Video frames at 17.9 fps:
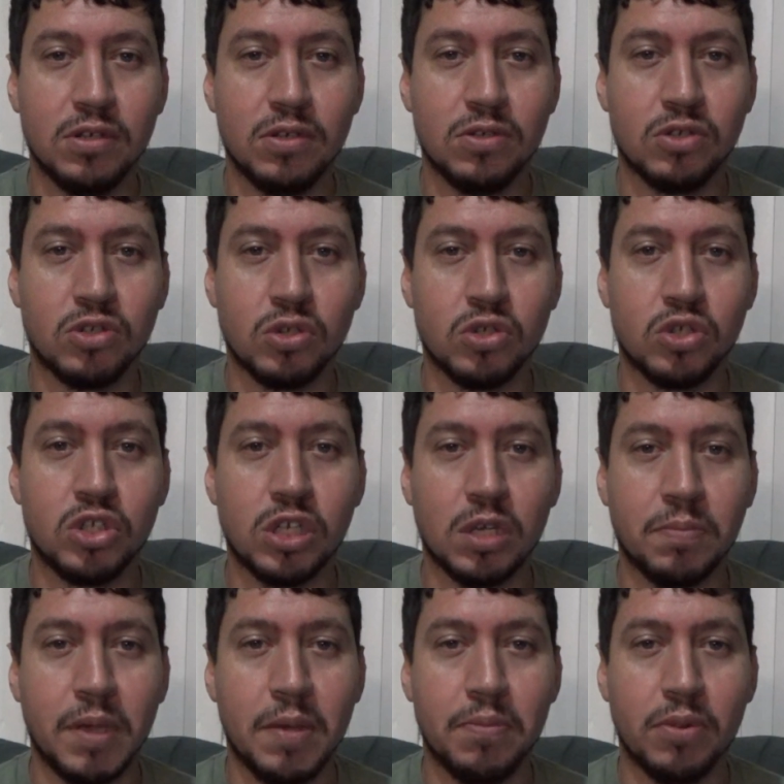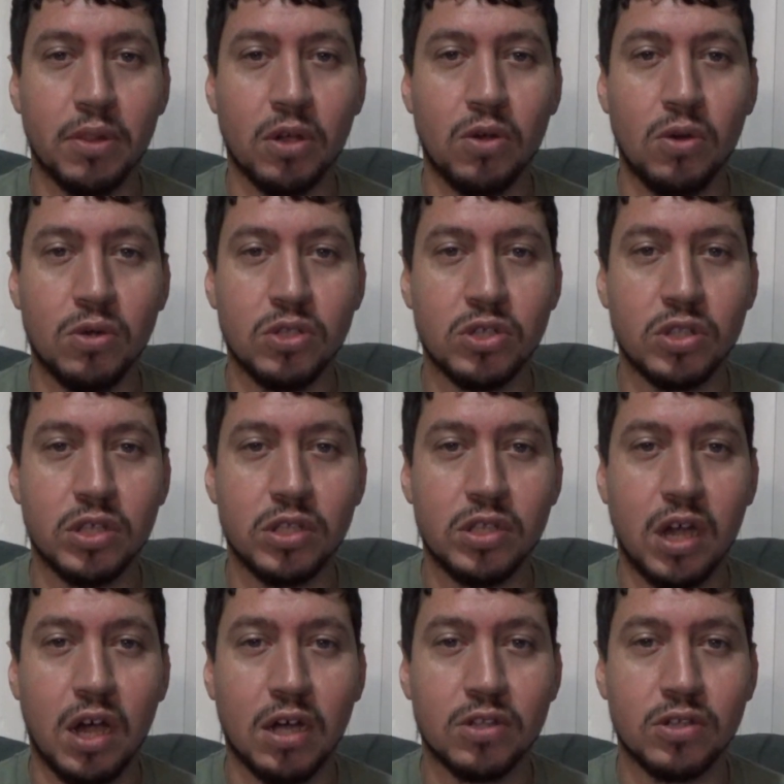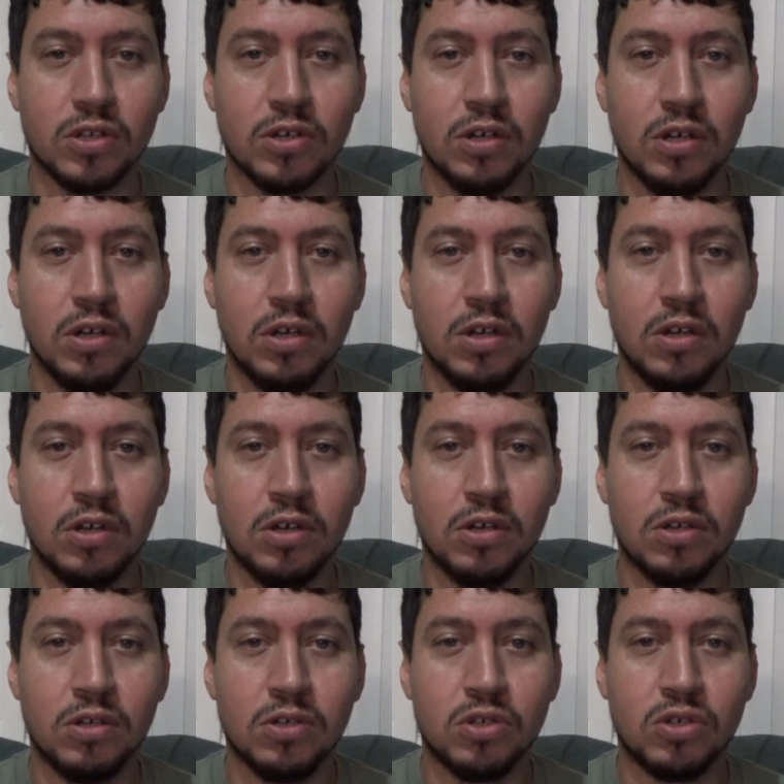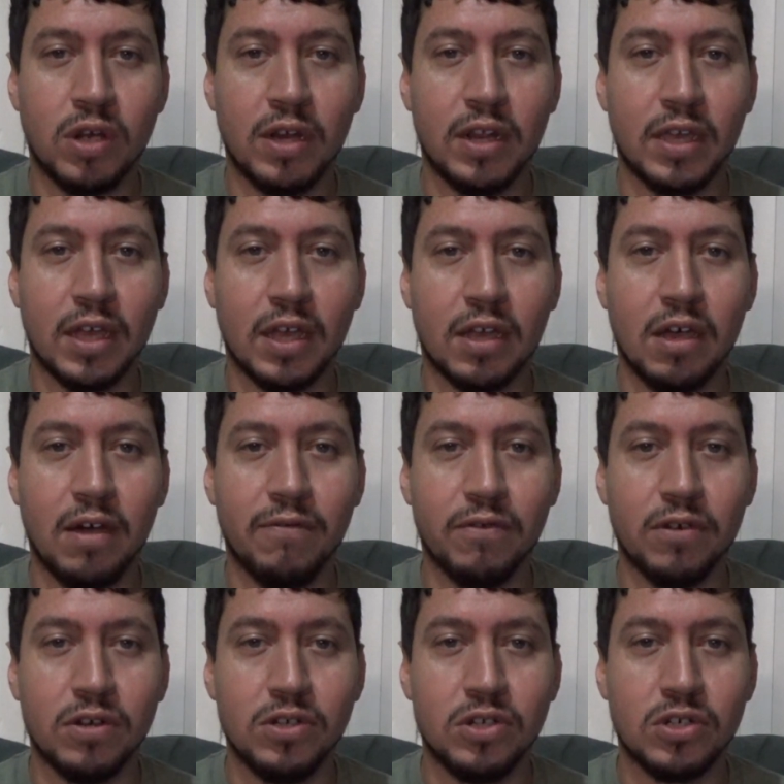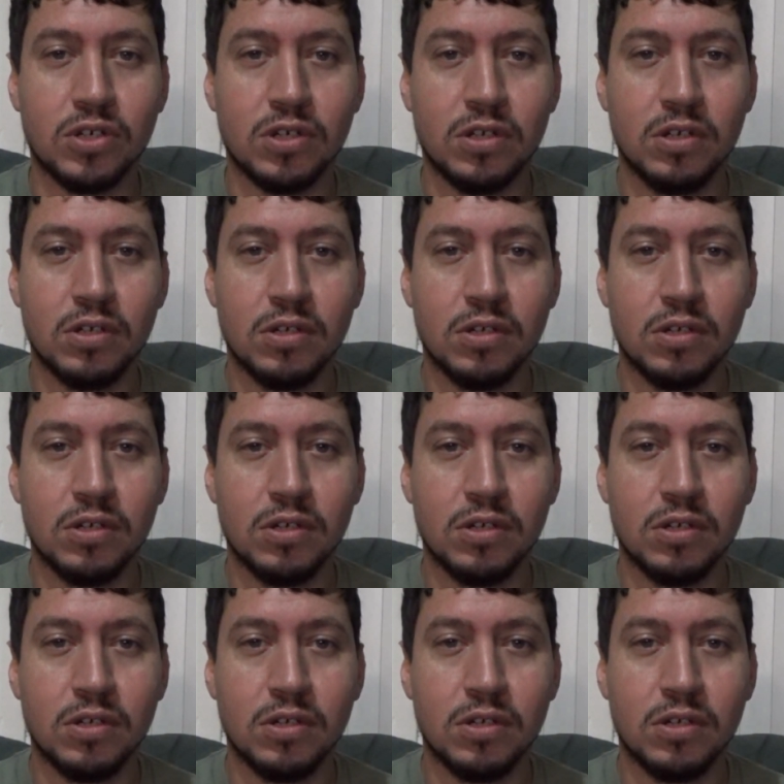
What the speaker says: So sick people are going to the doctor trying to get coverage,